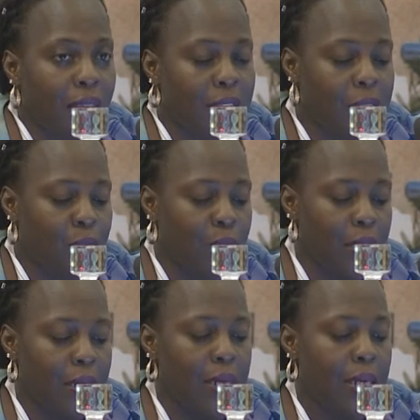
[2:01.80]
has
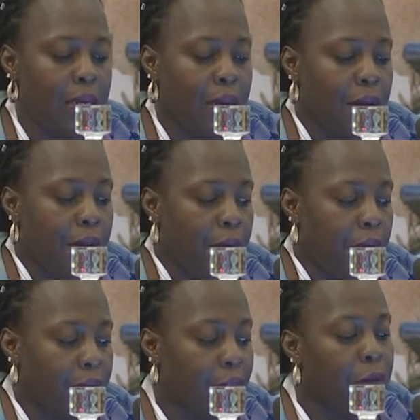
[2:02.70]
been
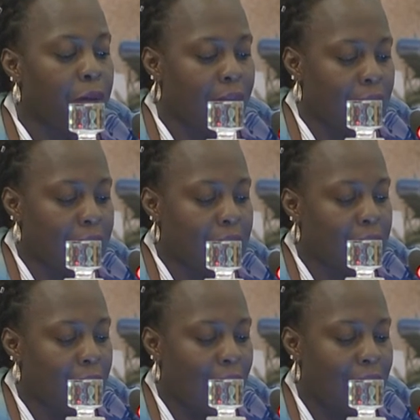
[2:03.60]
defined
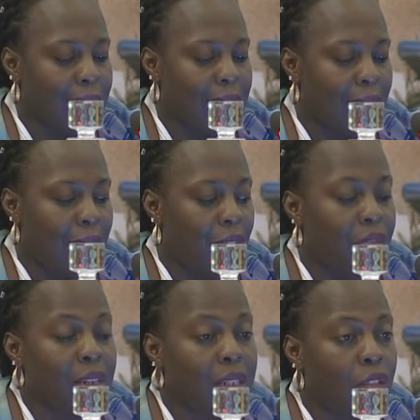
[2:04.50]
as
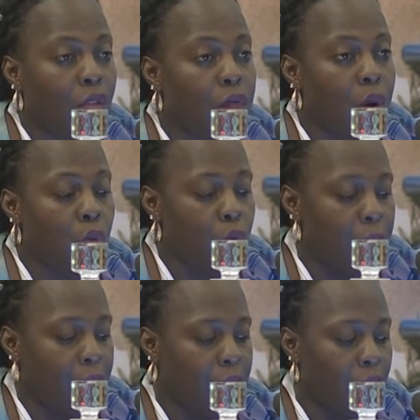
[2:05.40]
the death of a
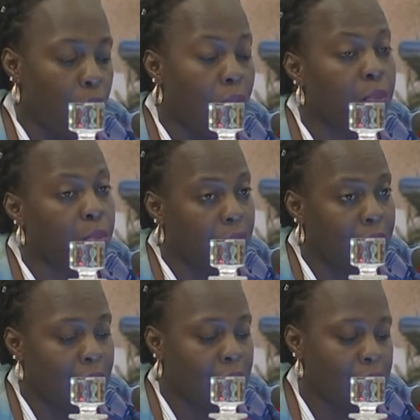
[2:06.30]
woman while
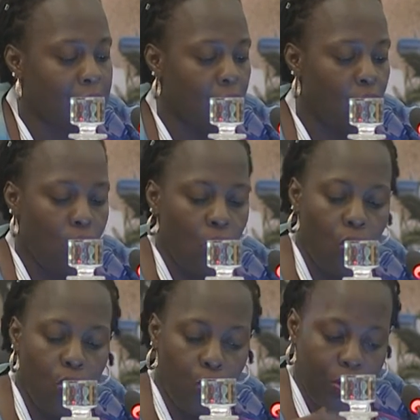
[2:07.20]
pregnant
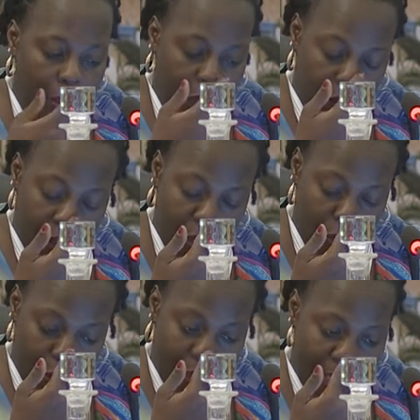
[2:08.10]
or within
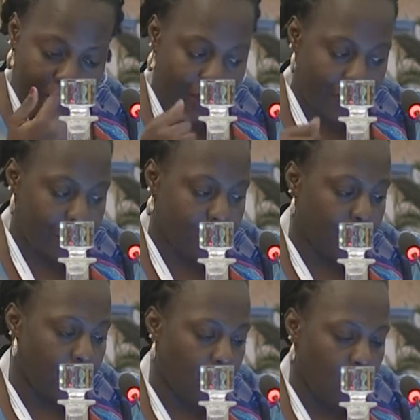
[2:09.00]
42 days
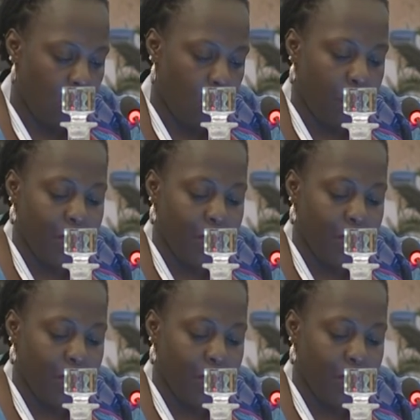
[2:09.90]
of the